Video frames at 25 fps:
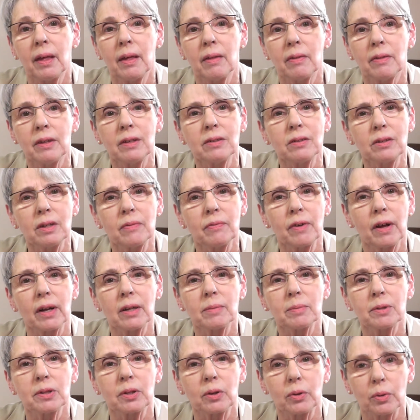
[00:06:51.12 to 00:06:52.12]
This
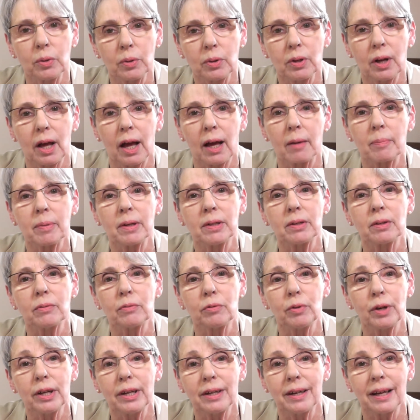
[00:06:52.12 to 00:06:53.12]
develops a good habit of
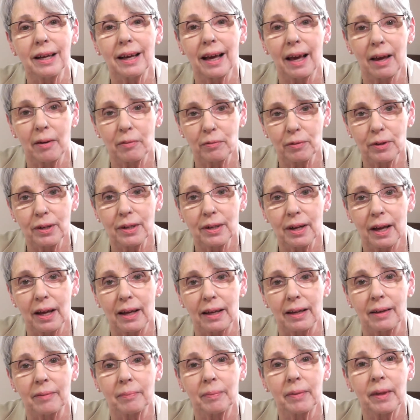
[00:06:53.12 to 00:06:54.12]
reading every
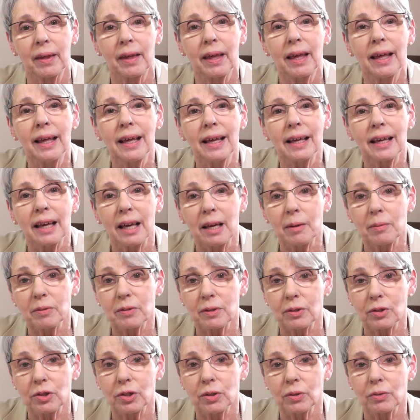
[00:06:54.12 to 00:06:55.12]
day, keeps
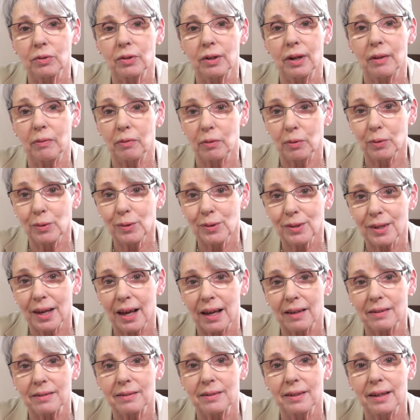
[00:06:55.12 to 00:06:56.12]
the children
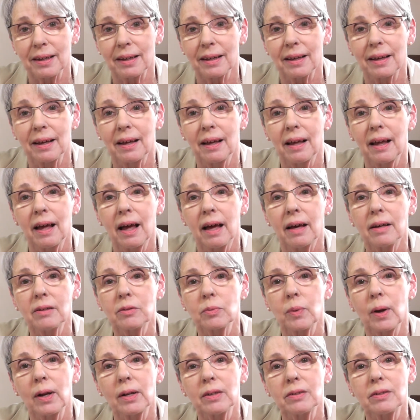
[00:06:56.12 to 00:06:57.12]
enthusiastic, as
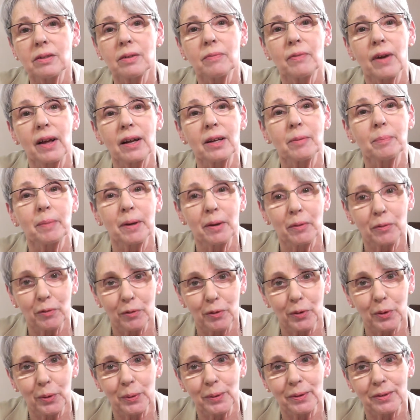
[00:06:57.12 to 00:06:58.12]
well as developing
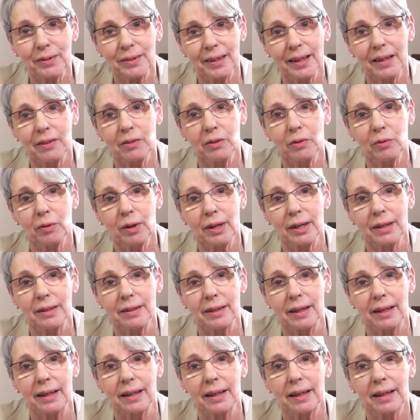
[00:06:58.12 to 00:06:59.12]
fluency in the
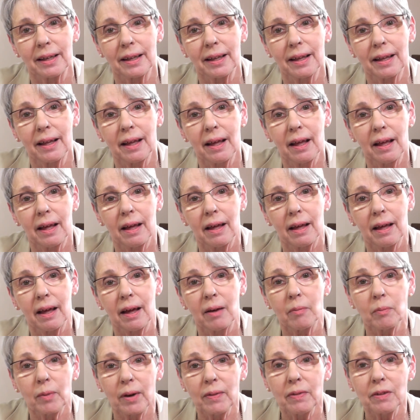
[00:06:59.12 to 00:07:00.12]
reading.
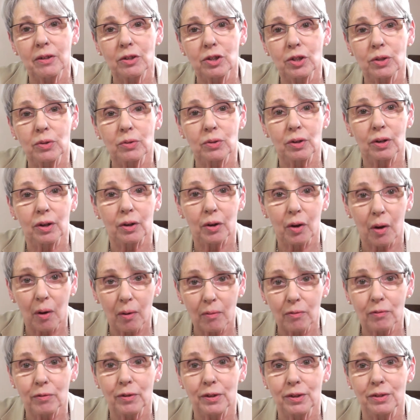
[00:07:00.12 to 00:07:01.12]
And when the children are
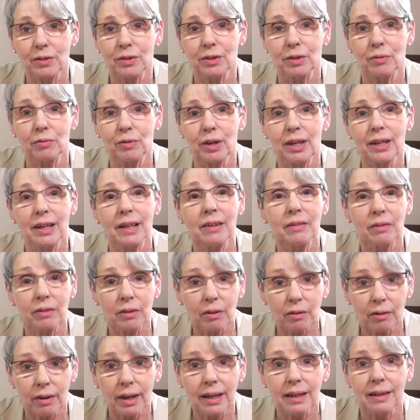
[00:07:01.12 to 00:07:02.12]
confident at reading the
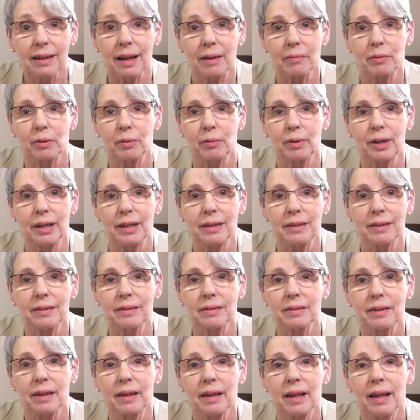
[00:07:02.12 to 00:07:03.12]
green level
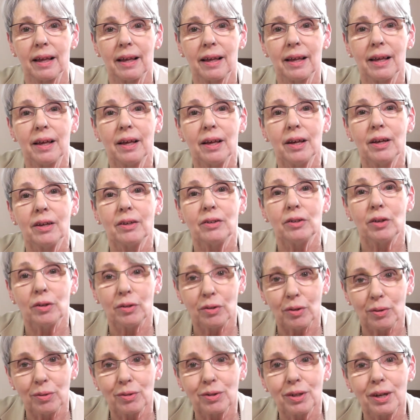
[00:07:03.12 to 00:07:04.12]
readers, you
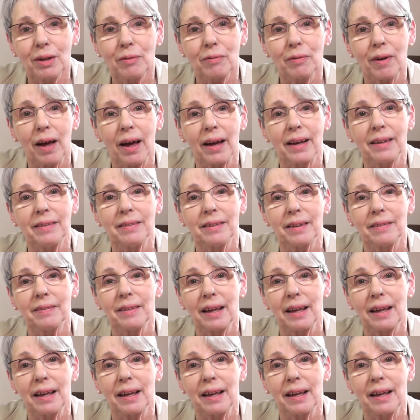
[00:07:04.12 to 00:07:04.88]
usually find that